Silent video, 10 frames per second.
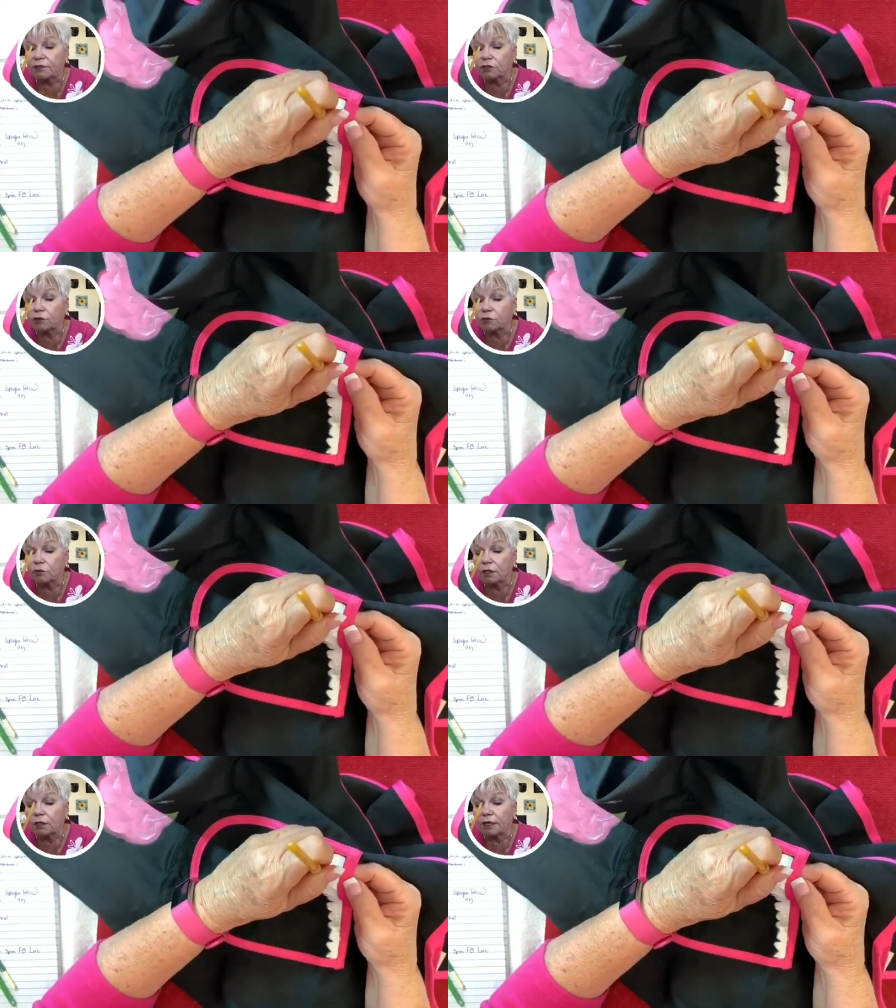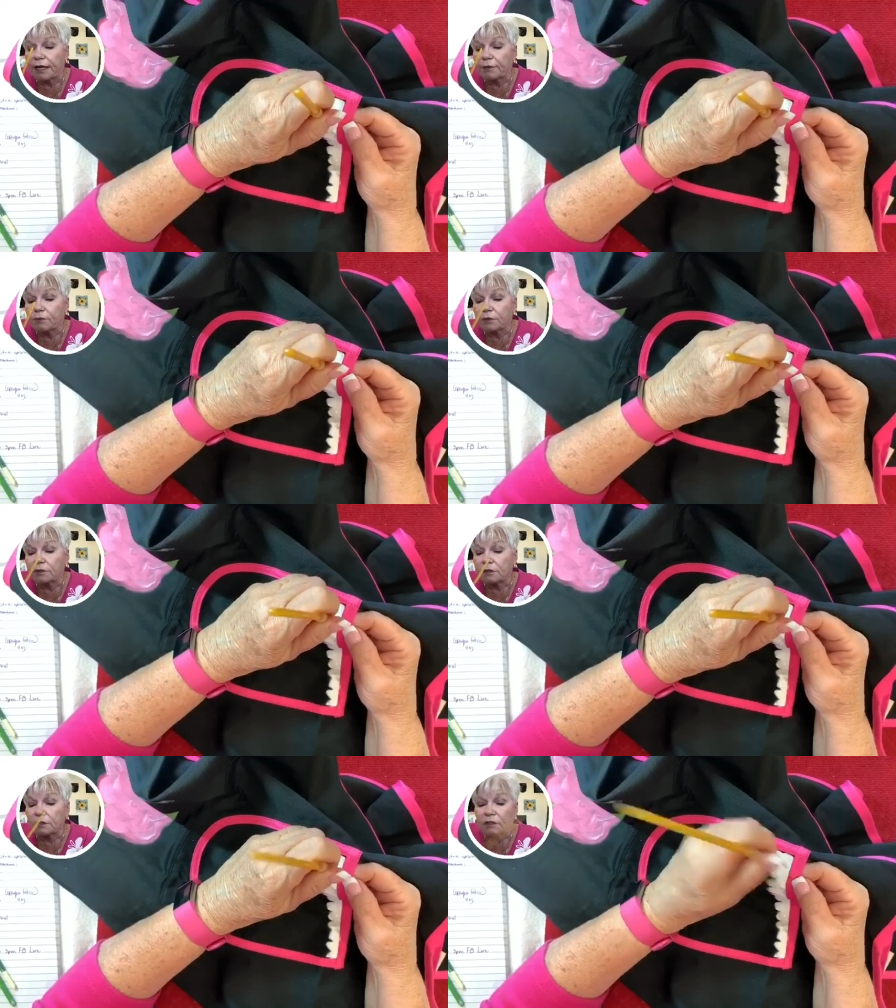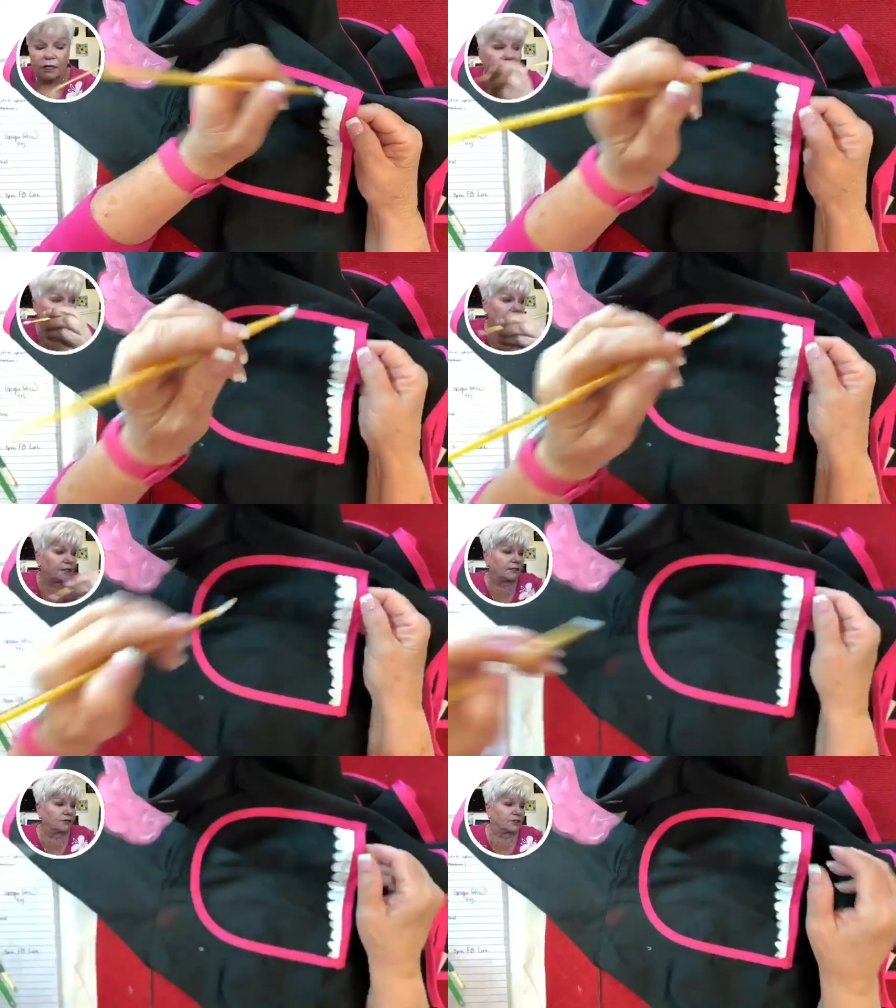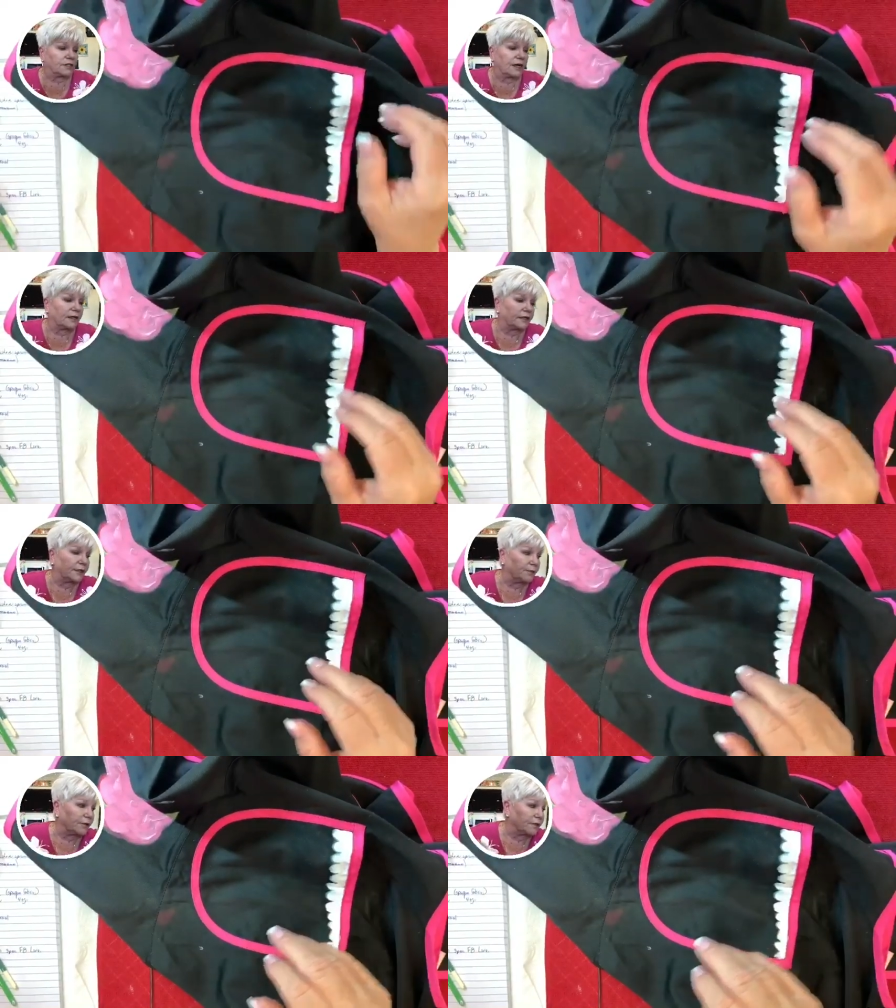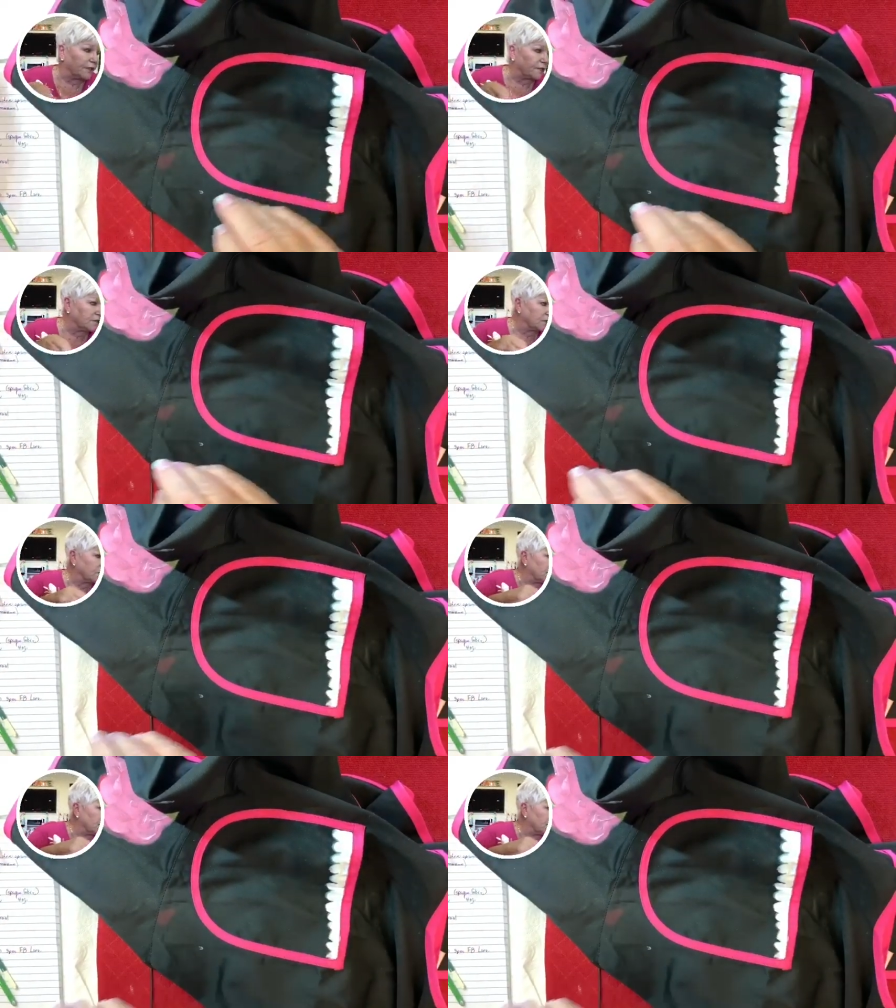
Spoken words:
do aprons. I've got another style apron that looks